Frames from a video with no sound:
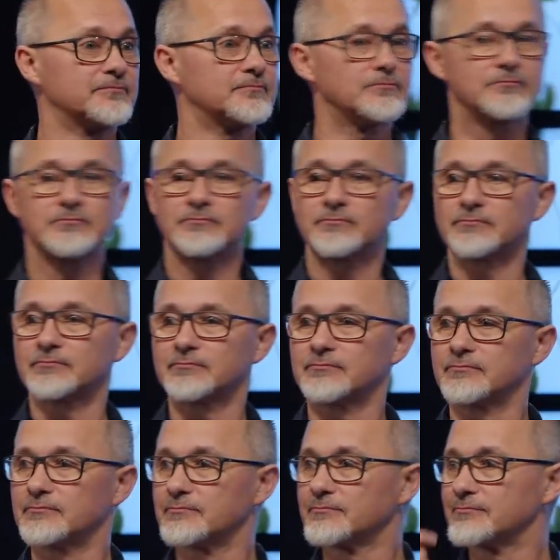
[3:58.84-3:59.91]

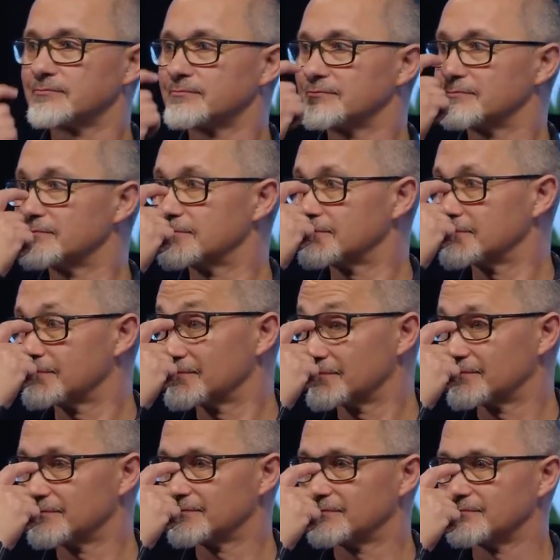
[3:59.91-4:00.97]

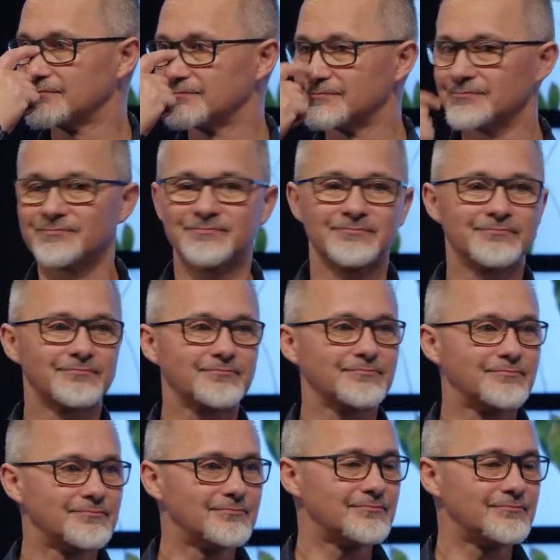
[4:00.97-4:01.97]
[no speech]